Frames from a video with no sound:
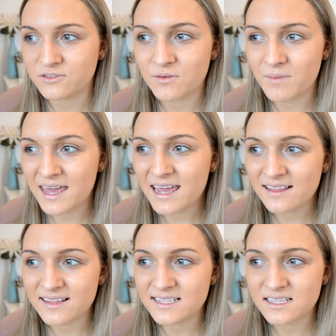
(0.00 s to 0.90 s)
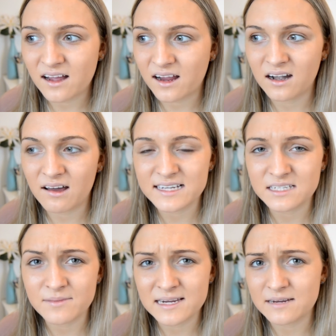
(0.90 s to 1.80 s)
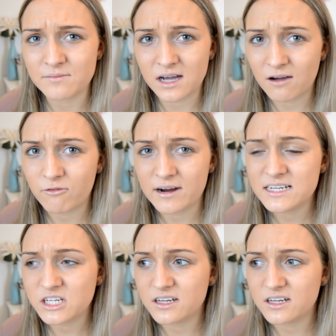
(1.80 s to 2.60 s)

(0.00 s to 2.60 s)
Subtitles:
For me, this is like a light to medium coverage.